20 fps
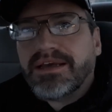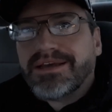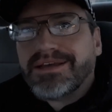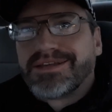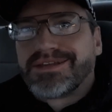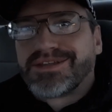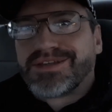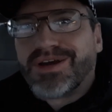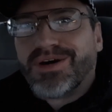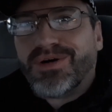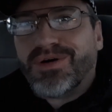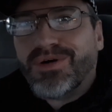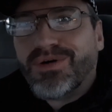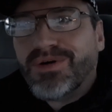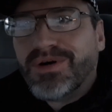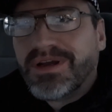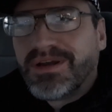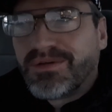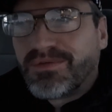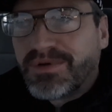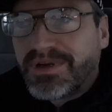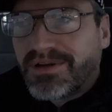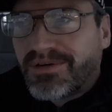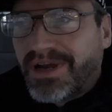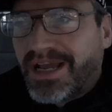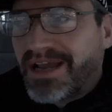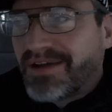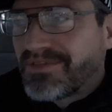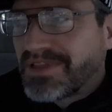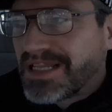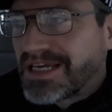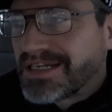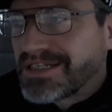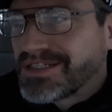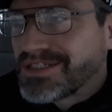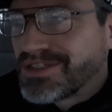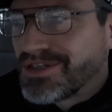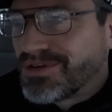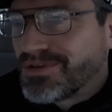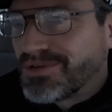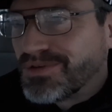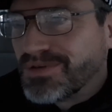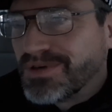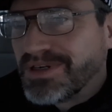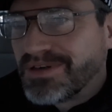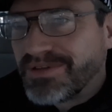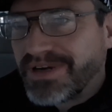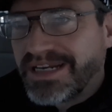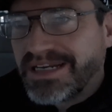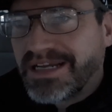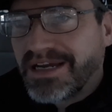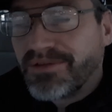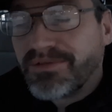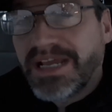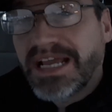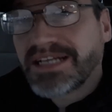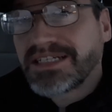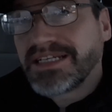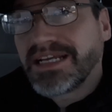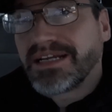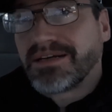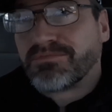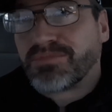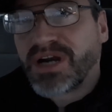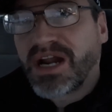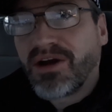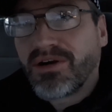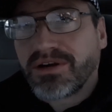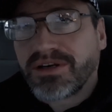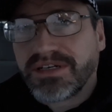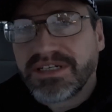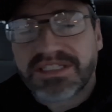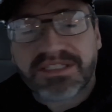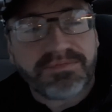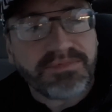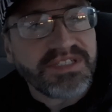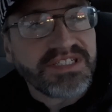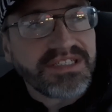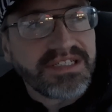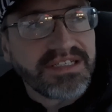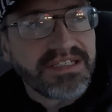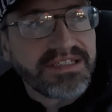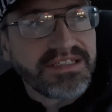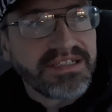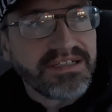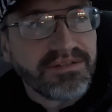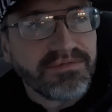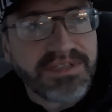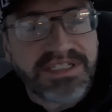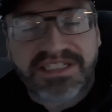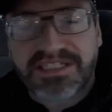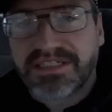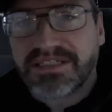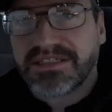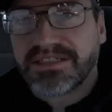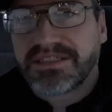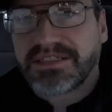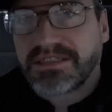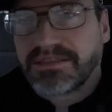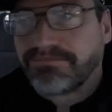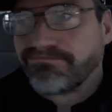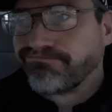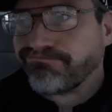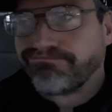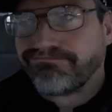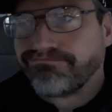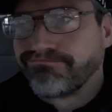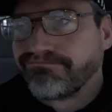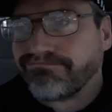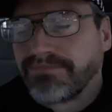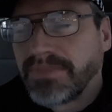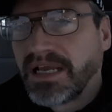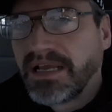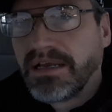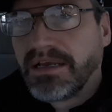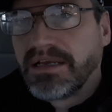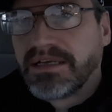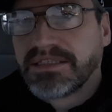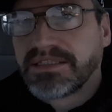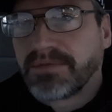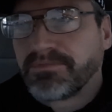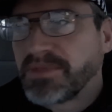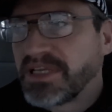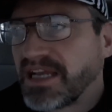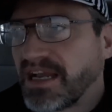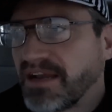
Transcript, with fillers: So we don't have a lot of snow right now. We actually had a brown Christmas this year, which is something